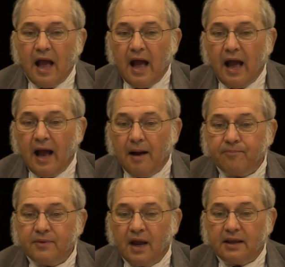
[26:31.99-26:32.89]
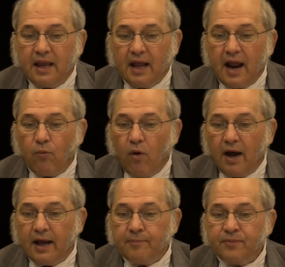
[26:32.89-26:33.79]
Again, I
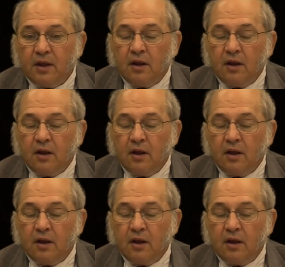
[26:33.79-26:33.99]
want to